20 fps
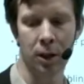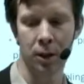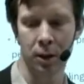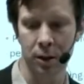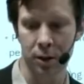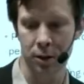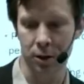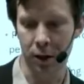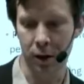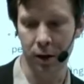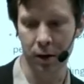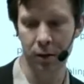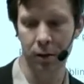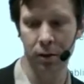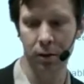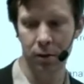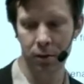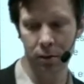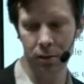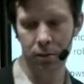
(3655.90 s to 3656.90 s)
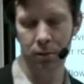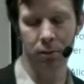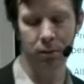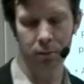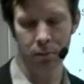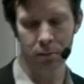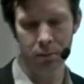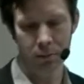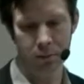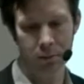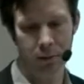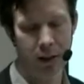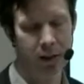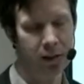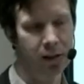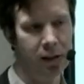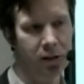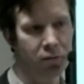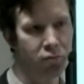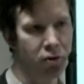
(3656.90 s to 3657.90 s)
So this
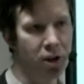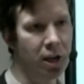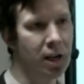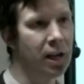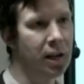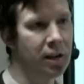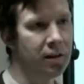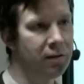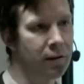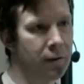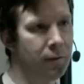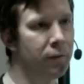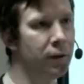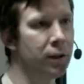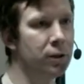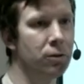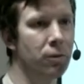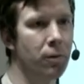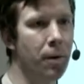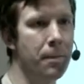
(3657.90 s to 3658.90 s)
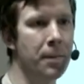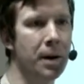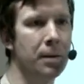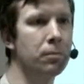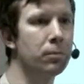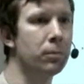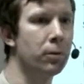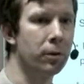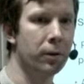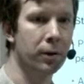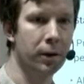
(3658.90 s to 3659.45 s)
is really something to remember.